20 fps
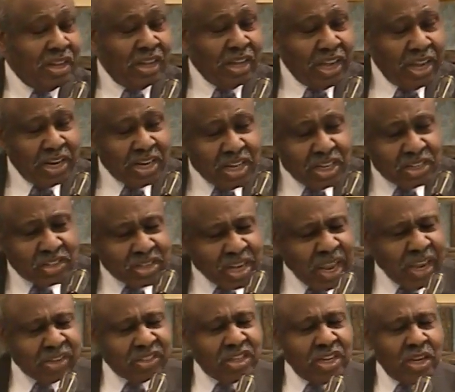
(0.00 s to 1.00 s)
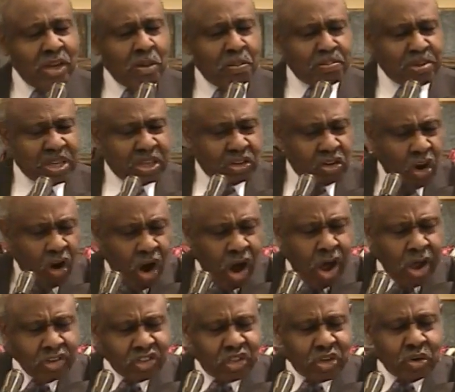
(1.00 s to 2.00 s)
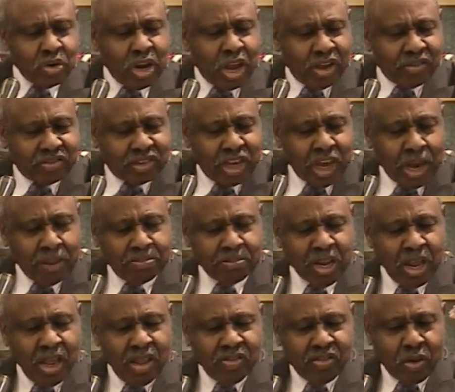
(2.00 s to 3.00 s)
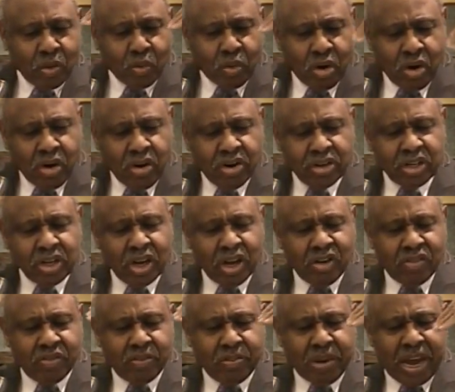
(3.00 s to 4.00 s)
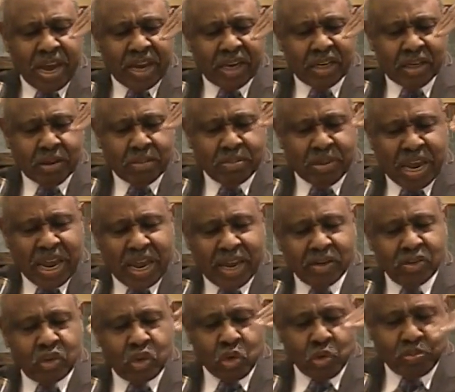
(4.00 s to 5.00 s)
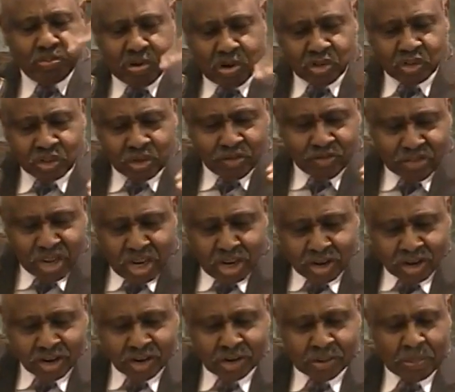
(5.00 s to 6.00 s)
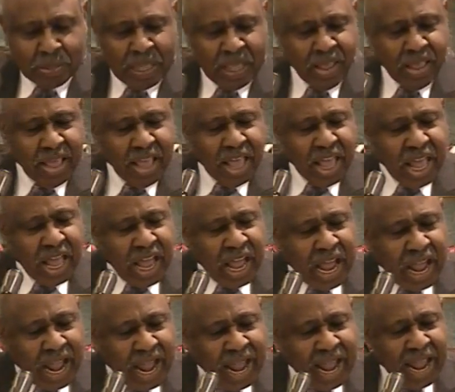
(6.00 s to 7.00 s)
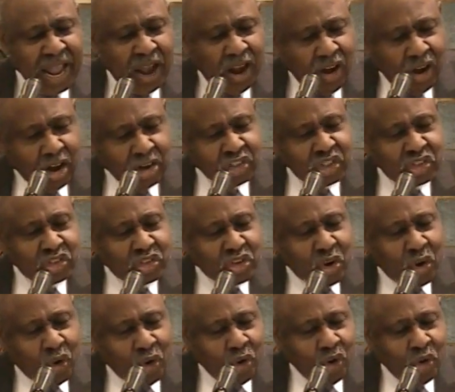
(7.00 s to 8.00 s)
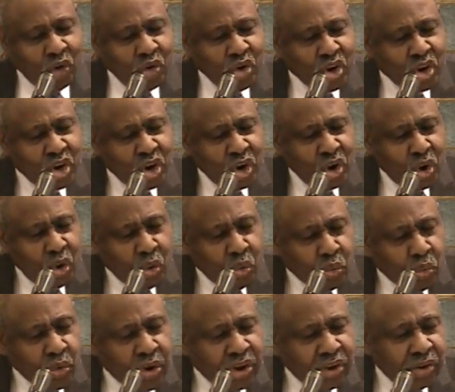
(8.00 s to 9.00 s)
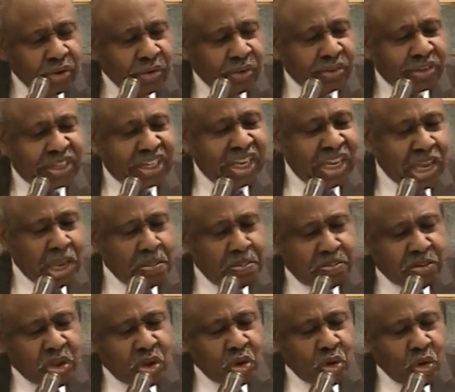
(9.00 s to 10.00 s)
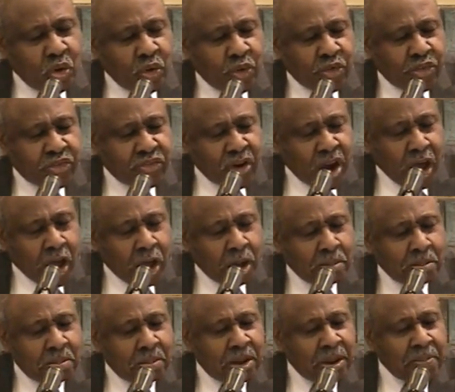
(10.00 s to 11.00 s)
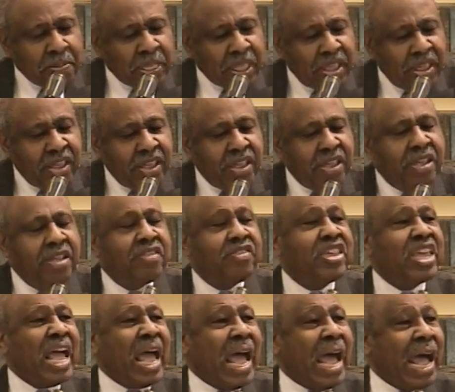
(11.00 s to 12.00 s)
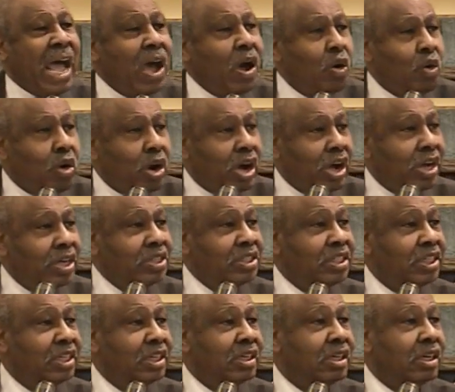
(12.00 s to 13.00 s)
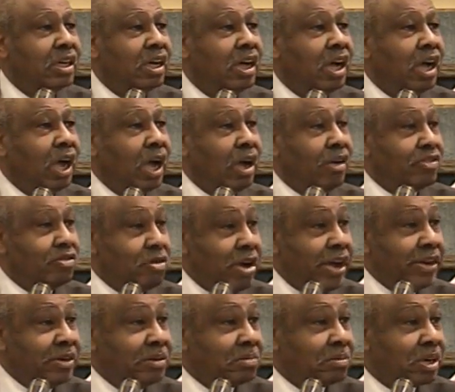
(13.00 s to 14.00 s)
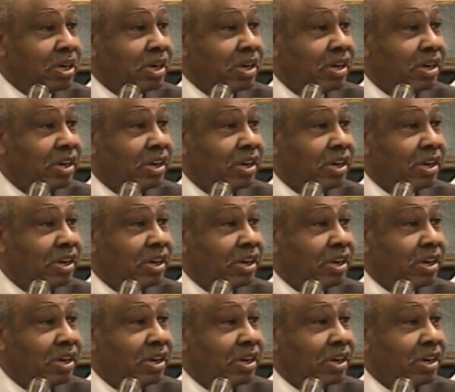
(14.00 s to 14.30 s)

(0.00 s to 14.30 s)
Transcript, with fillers: And he says here, because you have kept the word of my command to persevere, I also will keep you from the hour of what?